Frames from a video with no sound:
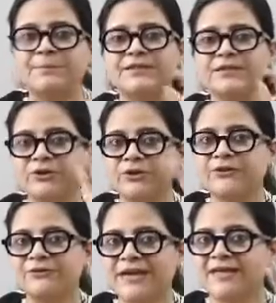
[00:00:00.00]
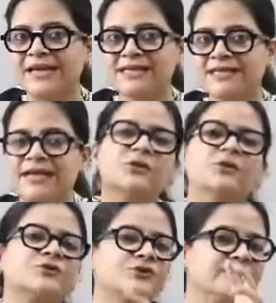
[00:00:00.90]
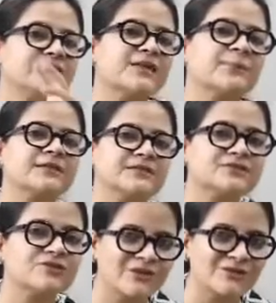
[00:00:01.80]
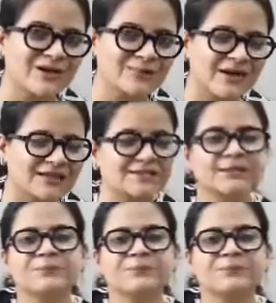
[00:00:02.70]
particularly red and yellow during summers is going to help us.